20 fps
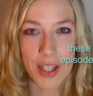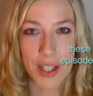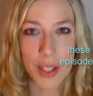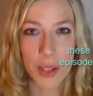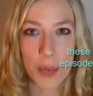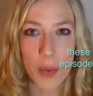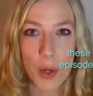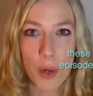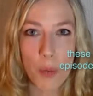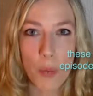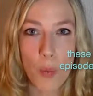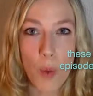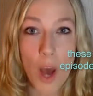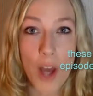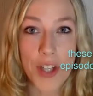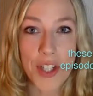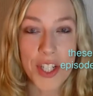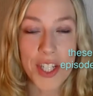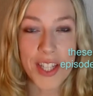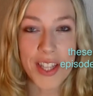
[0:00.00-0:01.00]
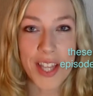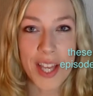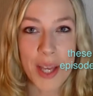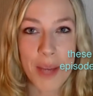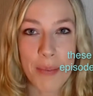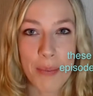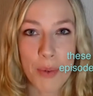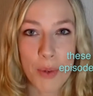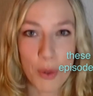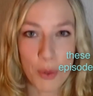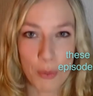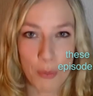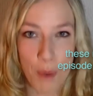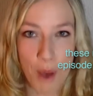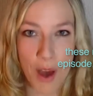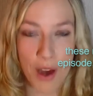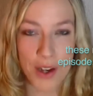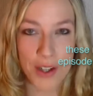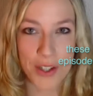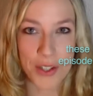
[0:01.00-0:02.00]
you are watching them or
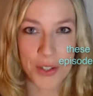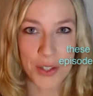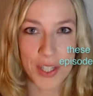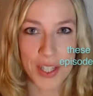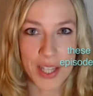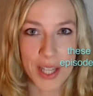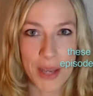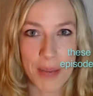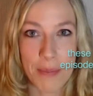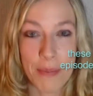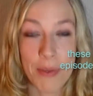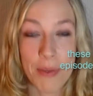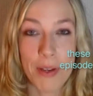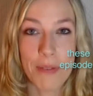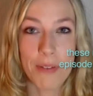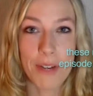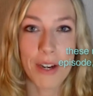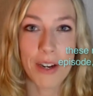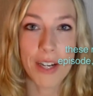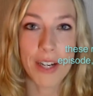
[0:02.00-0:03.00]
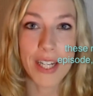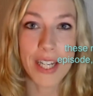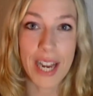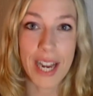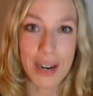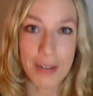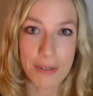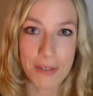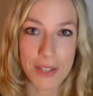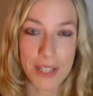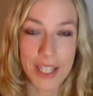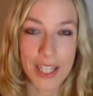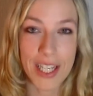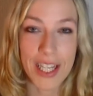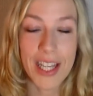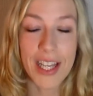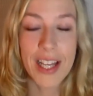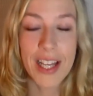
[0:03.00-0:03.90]
monitoring them very carefully.